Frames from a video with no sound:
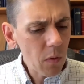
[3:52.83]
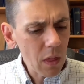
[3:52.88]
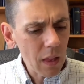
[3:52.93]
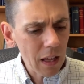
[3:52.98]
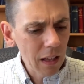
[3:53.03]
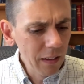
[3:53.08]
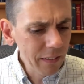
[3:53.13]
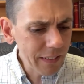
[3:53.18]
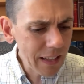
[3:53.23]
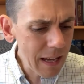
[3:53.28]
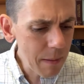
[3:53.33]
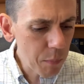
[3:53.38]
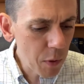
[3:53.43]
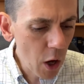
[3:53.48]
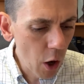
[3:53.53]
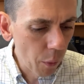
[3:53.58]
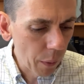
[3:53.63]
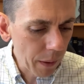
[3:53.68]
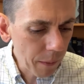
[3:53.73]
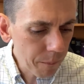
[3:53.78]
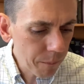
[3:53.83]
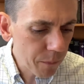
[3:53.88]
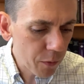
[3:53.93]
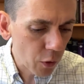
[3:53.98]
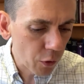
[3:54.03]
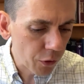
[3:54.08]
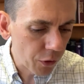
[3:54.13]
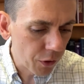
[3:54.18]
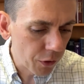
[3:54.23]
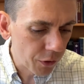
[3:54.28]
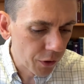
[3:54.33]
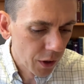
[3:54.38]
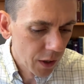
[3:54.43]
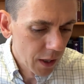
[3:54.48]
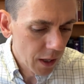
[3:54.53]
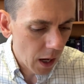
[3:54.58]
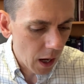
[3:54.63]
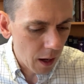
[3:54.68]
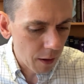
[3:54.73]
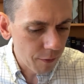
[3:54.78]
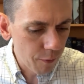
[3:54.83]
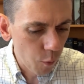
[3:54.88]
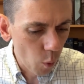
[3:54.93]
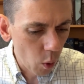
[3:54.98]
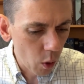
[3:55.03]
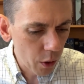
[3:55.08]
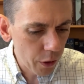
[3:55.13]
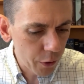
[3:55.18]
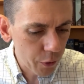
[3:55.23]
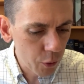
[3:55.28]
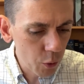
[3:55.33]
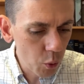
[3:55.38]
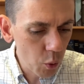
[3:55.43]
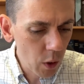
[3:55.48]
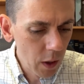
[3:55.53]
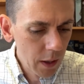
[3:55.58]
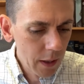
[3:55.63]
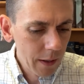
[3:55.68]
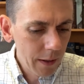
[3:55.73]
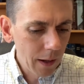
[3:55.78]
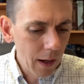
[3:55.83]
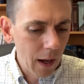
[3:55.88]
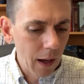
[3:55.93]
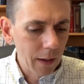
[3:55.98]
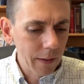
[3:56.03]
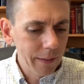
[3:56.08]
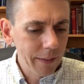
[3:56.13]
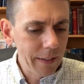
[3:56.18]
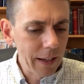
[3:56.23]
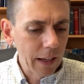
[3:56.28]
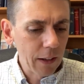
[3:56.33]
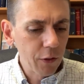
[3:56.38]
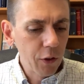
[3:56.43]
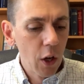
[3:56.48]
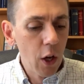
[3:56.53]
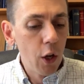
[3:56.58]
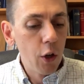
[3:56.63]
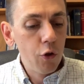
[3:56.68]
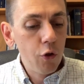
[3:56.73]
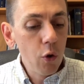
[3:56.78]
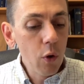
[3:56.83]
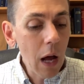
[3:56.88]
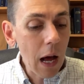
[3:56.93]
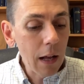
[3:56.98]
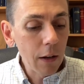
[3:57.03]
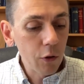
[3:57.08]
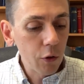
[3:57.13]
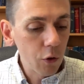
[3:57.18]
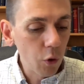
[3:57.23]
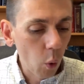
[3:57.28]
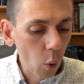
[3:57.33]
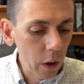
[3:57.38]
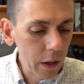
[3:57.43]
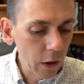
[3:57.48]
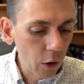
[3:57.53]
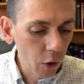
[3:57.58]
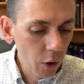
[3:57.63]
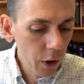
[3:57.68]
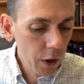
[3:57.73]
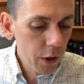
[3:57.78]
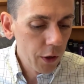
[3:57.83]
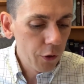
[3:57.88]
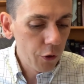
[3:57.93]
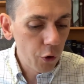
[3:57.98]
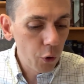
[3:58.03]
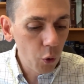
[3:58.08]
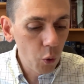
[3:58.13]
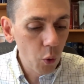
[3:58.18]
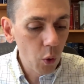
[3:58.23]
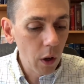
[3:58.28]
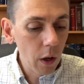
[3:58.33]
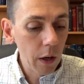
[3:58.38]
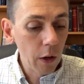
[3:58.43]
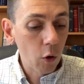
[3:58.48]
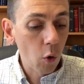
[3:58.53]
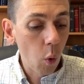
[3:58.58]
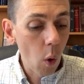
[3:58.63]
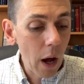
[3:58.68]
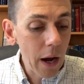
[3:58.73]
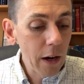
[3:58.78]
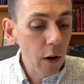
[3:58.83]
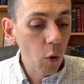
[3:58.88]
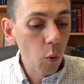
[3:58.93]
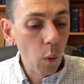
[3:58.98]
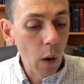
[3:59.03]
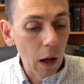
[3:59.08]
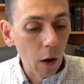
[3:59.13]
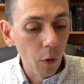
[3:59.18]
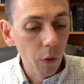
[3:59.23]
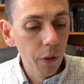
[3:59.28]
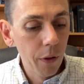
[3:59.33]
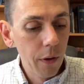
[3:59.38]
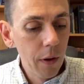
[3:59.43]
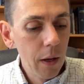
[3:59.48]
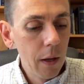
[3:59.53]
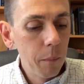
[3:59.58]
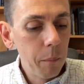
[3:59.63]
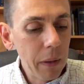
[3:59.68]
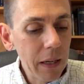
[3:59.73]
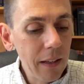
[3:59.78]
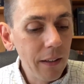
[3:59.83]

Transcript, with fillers: Let's keep going, verses uh, 4 through uh, 6. Do not toil to acquire wealth, be